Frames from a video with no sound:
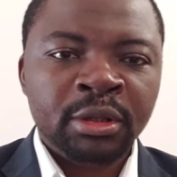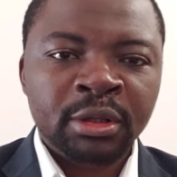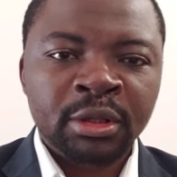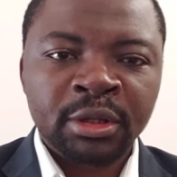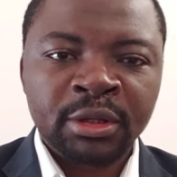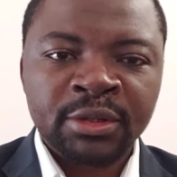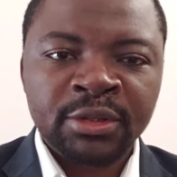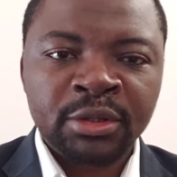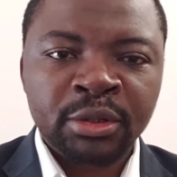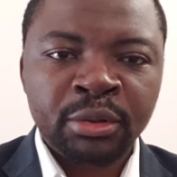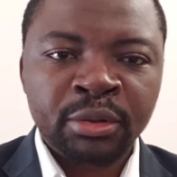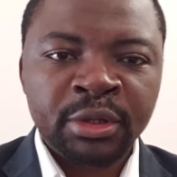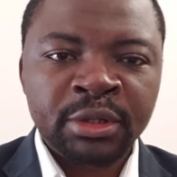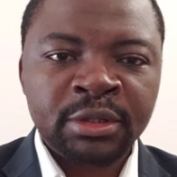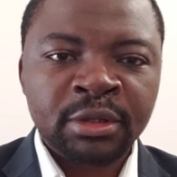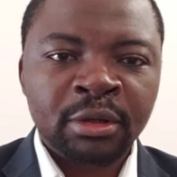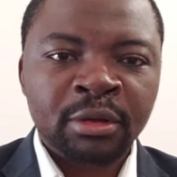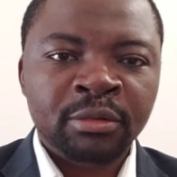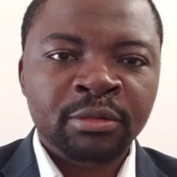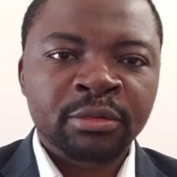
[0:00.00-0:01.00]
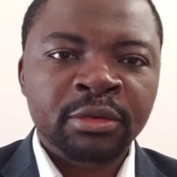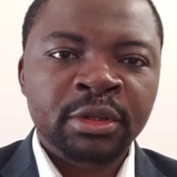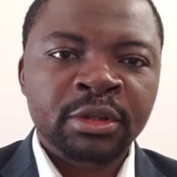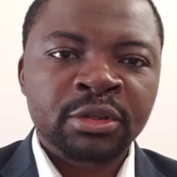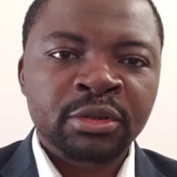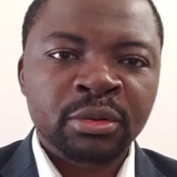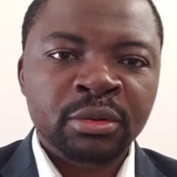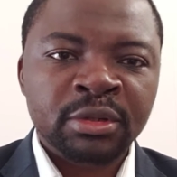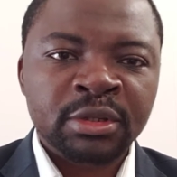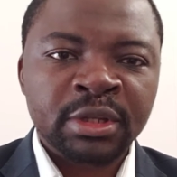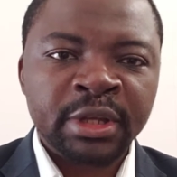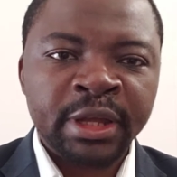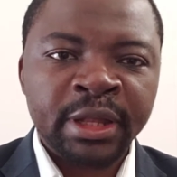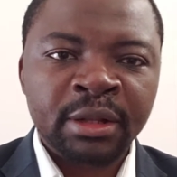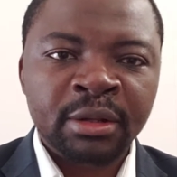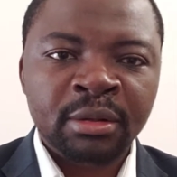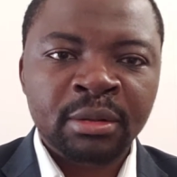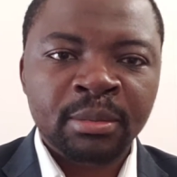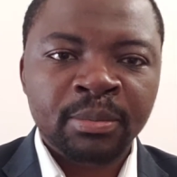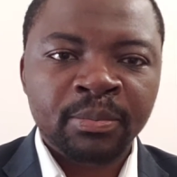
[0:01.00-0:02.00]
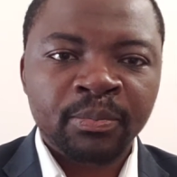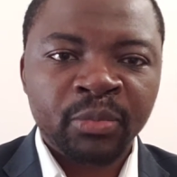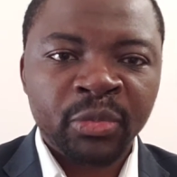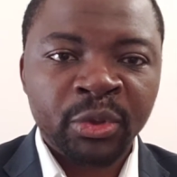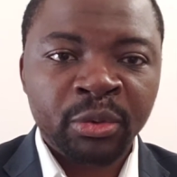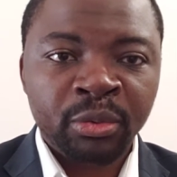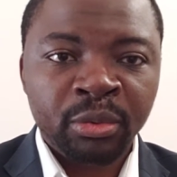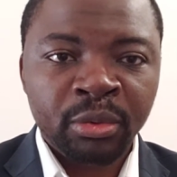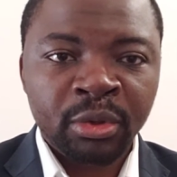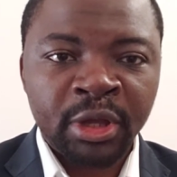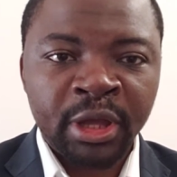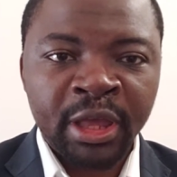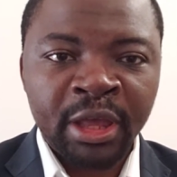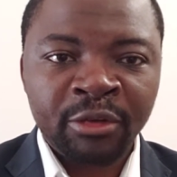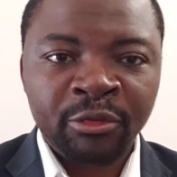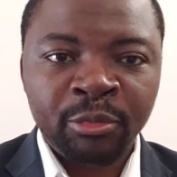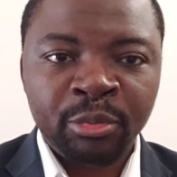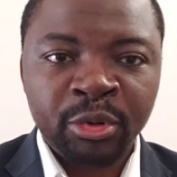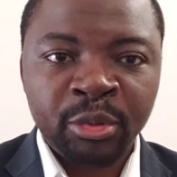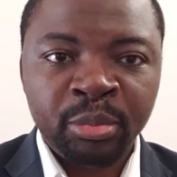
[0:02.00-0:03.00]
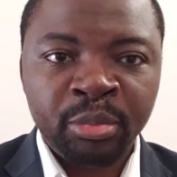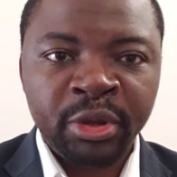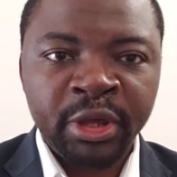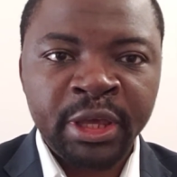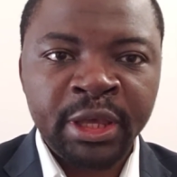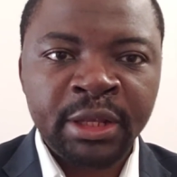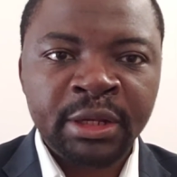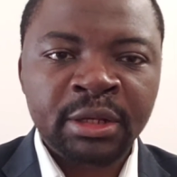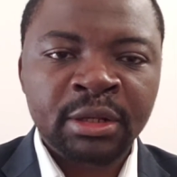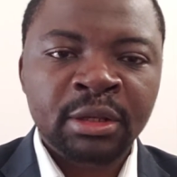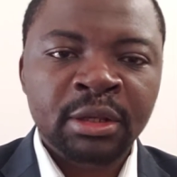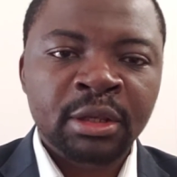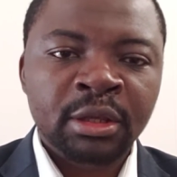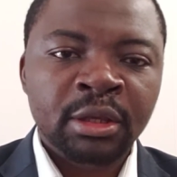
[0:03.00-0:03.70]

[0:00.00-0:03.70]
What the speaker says: the series of videos that I have prepared